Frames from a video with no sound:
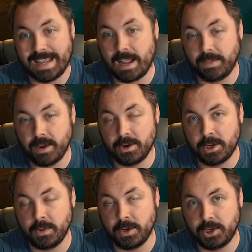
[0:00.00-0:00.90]
get out there and
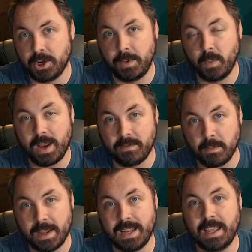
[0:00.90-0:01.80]
do it. You shouldn't be waiting for
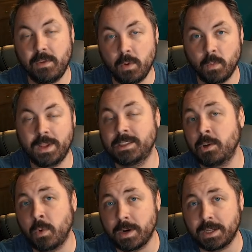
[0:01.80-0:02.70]
me to give you a
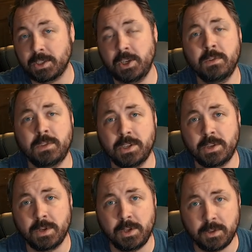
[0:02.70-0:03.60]
reason or an excuse to
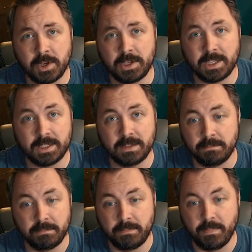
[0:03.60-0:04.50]
do it. You should just
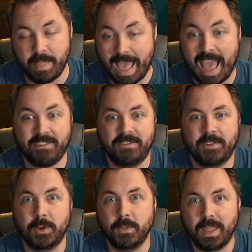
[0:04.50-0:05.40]
have
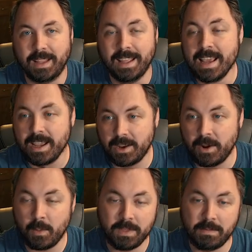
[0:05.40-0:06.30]
to. That, you
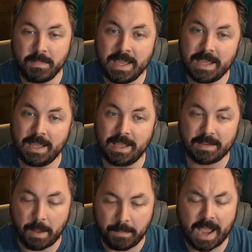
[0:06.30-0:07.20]
know, with me,
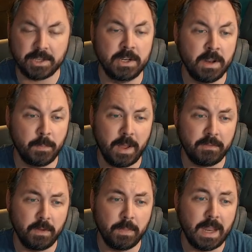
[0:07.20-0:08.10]
I'm passionate enough
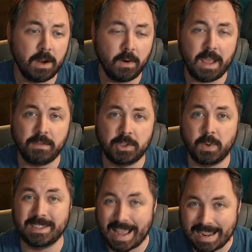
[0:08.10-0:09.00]
about film that I don't have a
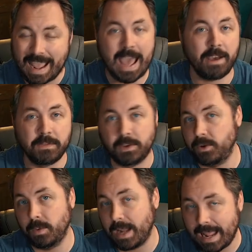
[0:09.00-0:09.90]
choice. I have to
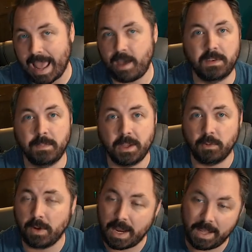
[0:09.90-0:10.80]
do it. I have to be
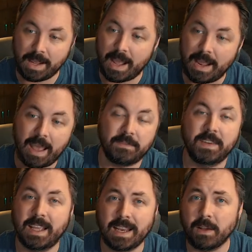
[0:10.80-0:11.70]
creating. I have
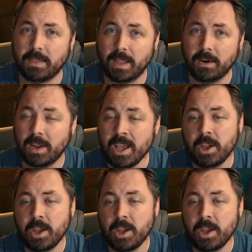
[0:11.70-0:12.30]
to get out there.